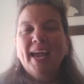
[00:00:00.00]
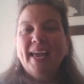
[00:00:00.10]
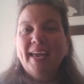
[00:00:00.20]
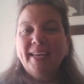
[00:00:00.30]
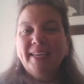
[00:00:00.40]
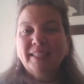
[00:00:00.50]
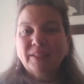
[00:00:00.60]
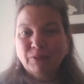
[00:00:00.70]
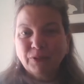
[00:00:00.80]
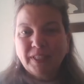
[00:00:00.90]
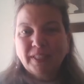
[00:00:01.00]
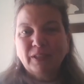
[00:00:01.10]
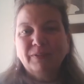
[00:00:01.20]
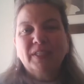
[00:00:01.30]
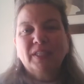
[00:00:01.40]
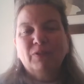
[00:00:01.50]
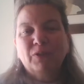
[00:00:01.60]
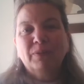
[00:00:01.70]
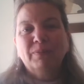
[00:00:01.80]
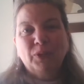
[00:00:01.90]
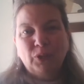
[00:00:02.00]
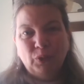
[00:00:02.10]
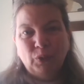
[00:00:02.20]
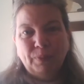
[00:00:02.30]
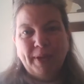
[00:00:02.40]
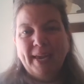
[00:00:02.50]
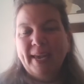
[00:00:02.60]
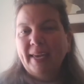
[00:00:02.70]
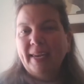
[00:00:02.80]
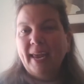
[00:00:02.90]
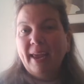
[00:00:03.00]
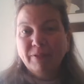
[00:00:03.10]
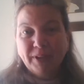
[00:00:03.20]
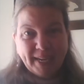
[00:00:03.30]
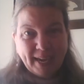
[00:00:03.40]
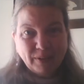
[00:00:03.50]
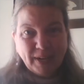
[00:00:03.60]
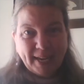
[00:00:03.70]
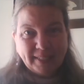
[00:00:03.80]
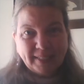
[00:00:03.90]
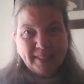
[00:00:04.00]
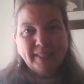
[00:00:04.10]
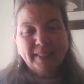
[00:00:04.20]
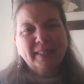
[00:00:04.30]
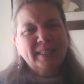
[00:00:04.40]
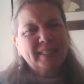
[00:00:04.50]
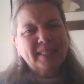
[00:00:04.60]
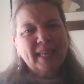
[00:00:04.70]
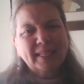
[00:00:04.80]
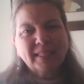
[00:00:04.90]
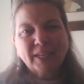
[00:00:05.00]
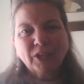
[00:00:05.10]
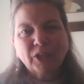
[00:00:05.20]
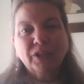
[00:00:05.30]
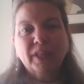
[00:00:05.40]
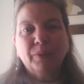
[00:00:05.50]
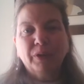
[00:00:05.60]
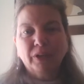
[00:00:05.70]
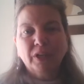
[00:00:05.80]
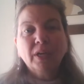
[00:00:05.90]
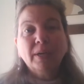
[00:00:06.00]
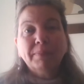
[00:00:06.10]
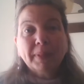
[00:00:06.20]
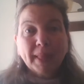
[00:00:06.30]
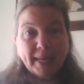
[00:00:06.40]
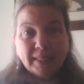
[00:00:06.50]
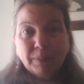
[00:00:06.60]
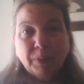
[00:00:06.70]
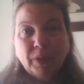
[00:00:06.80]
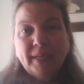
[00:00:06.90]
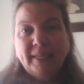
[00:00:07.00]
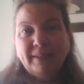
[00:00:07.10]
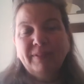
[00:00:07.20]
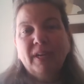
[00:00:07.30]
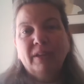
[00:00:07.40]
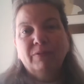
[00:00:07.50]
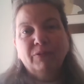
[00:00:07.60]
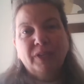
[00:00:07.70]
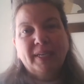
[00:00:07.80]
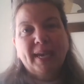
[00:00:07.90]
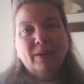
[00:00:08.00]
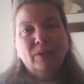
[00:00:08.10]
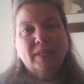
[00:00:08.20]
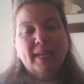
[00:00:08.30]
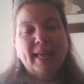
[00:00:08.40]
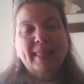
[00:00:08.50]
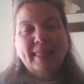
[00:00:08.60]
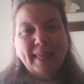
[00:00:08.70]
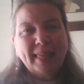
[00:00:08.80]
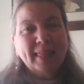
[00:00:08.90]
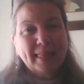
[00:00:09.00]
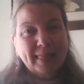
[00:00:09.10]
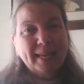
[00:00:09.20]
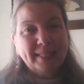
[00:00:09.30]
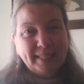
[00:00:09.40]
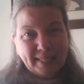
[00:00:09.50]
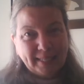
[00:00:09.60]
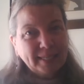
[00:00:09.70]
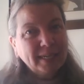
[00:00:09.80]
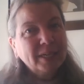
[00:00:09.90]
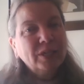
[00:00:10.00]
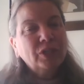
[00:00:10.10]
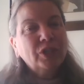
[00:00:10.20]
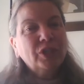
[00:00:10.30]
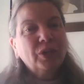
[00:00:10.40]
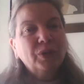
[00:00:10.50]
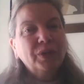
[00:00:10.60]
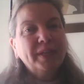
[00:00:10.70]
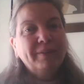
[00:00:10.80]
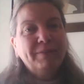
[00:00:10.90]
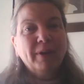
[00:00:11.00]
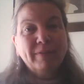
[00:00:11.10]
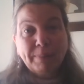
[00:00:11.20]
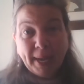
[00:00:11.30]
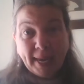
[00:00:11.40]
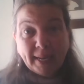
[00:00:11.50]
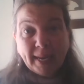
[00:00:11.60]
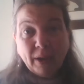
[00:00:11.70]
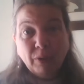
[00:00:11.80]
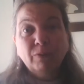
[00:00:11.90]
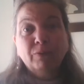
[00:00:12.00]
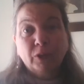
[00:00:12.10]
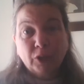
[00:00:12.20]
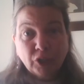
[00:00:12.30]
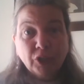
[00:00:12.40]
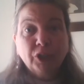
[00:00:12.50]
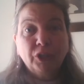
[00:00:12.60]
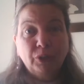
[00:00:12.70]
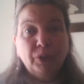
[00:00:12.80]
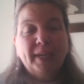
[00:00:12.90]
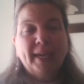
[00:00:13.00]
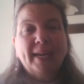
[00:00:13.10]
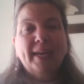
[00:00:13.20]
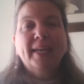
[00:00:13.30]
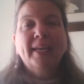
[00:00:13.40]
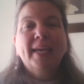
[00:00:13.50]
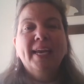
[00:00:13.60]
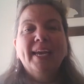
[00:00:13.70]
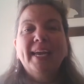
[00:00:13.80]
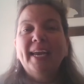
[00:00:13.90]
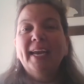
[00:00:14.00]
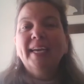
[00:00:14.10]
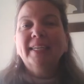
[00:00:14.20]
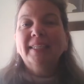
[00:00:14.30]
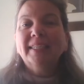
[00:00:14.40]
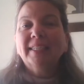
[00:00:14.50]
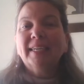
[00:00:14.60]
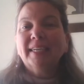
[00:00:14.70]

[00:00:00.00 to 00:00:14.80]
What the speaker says: and it's a free service from Zoom, and every account has it. At least last I heard, they were planning to put it even on free accounts, and I think that they did. So if you have a paid account, for sure you can get it. And